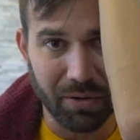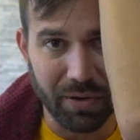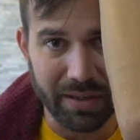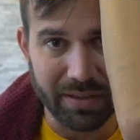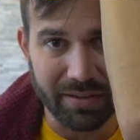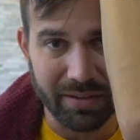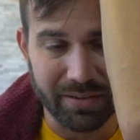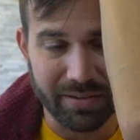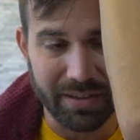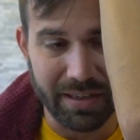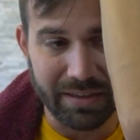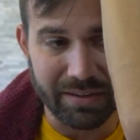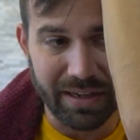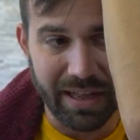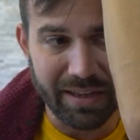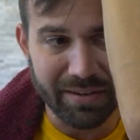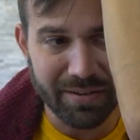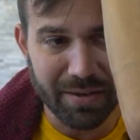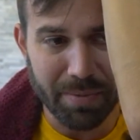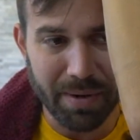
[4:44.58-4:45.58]
don't like to see,
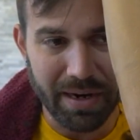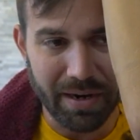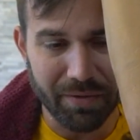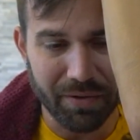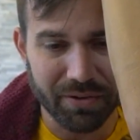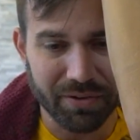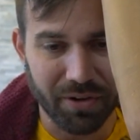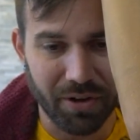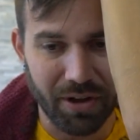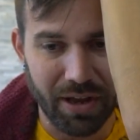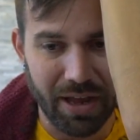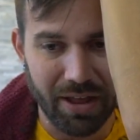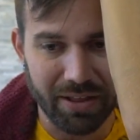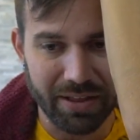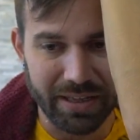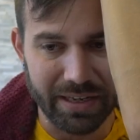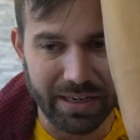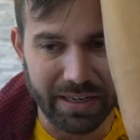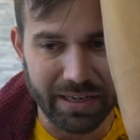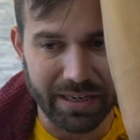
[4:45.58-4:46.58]
last time I ever saw
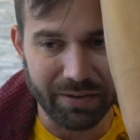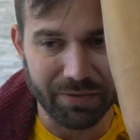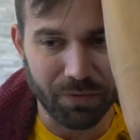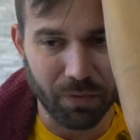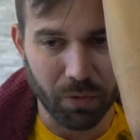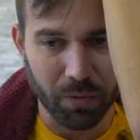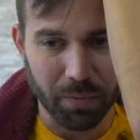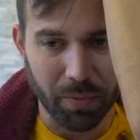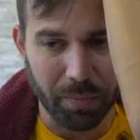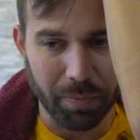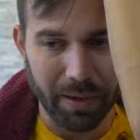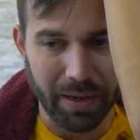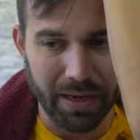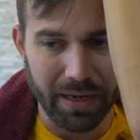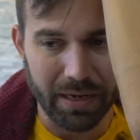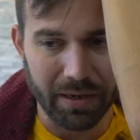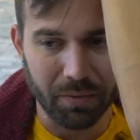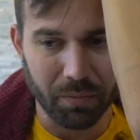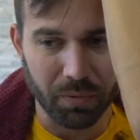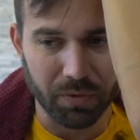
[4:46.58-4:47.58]
Allie in any form of
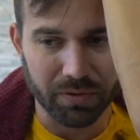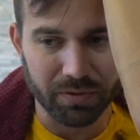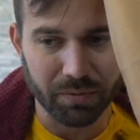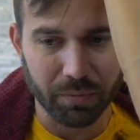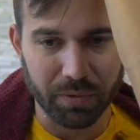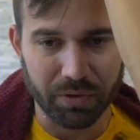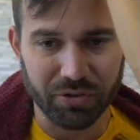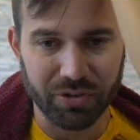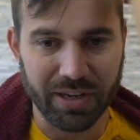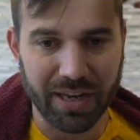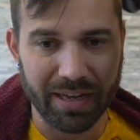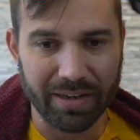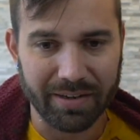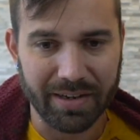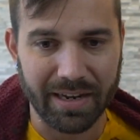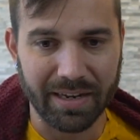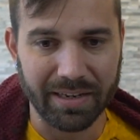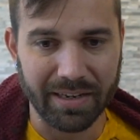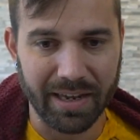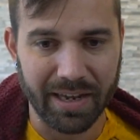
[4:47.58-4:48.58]
pain was when she had
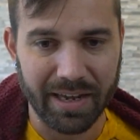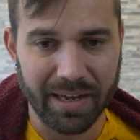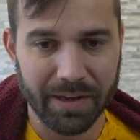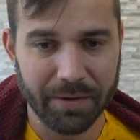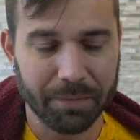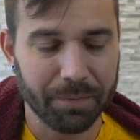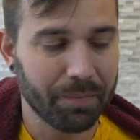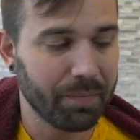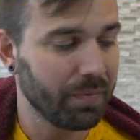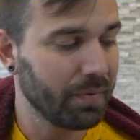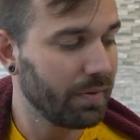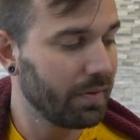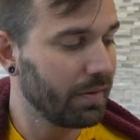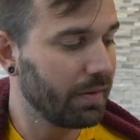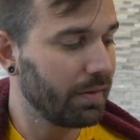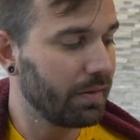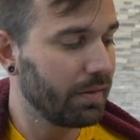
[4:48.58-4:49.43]
dengue. Yeah.